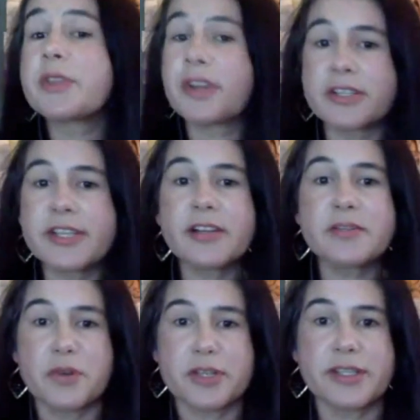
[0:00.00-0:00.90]
our
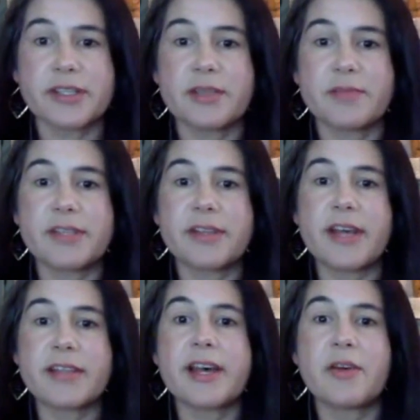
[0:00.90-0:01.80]
Salesforce system, so
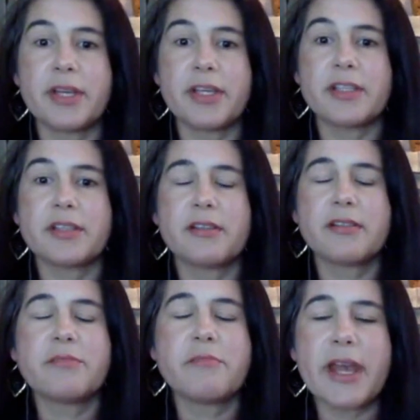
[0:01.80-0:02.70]
that's how we
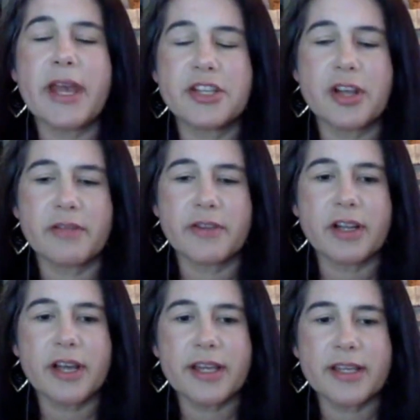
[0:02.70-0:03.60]
manage all of our
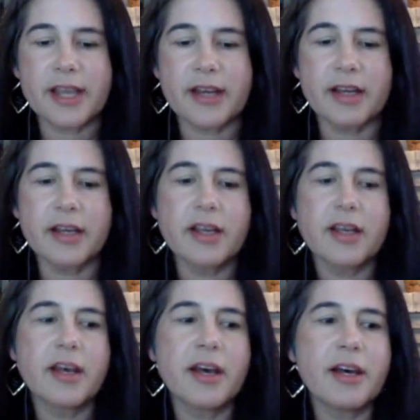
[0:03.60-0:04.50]
client data.
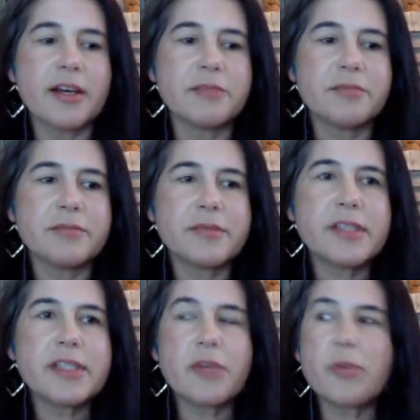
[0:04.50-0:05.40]

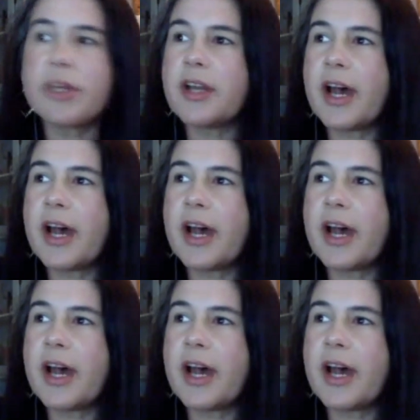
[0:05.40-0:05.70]
I